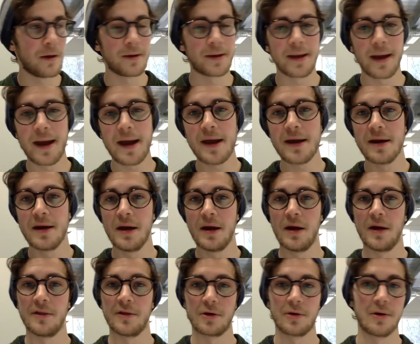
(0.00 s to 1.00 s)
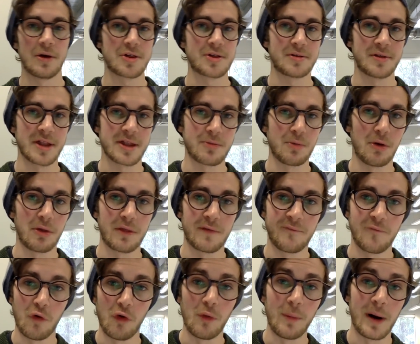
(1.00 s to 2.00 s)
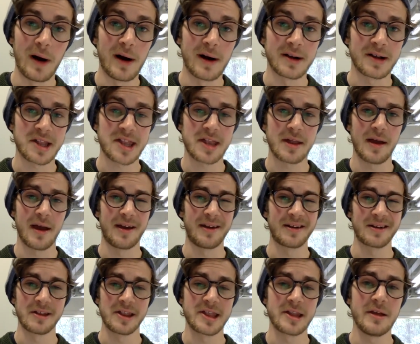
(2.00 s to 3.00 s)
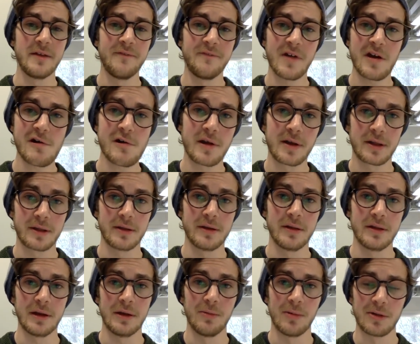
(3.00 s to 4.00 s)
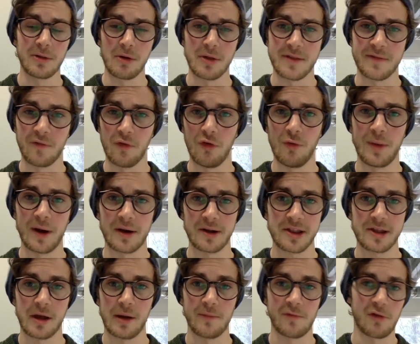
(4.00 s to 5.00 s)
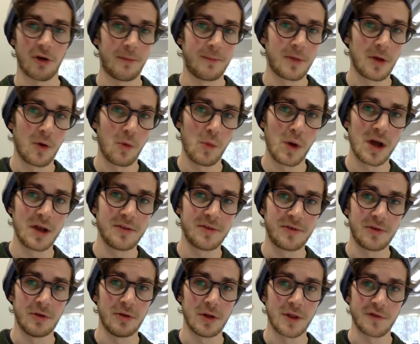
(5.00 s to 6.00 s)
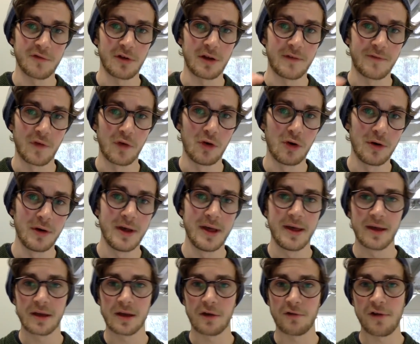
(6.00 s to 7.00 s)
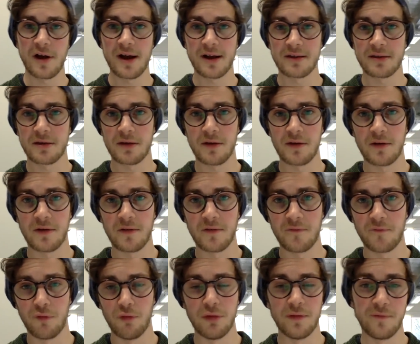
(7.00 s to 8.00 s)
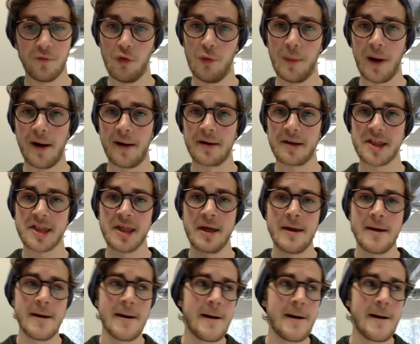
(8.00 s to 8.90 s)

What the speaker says: okay, the question is worth 4 marks, and I can see very clearly where those 4 marks come from. 1, 2, 3, 4, correct, full 4 marks.